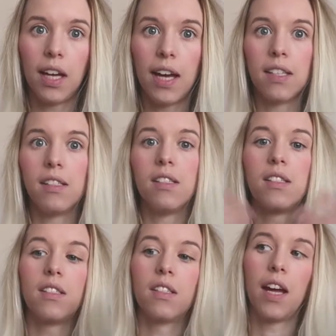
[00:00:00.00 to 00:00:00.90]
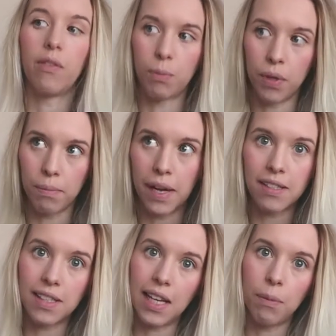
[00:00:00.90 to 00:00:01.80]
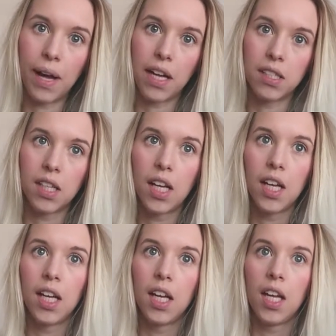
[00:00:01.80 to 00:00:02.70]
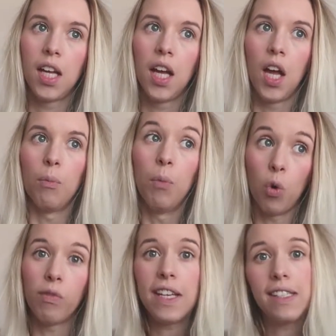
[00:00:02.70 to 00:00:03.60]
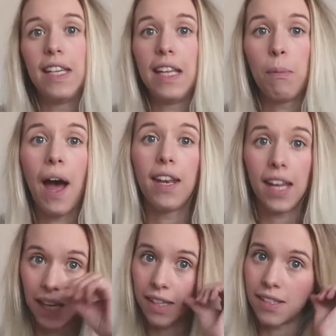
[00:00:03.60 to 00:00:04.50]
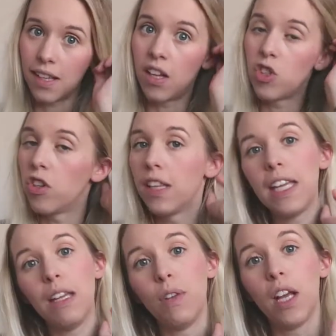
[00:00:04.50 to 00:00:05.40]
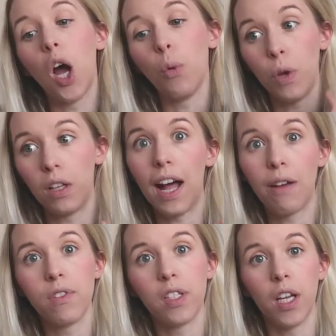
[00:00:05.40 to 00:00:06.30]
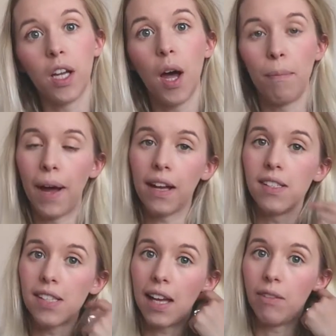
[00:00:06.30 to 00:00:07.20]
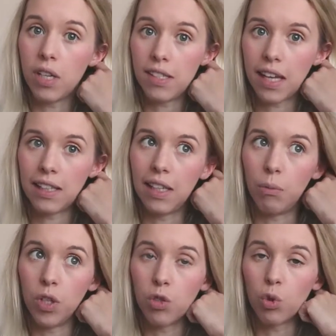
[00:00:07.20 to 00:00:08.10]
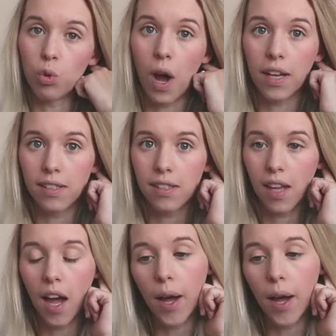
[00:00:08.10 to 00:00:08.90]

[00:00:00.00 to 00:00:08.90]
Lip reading: and I have to put him back to sleep. And more recently, the pattern is that during the evening I will have to come back and resettle him once or twice.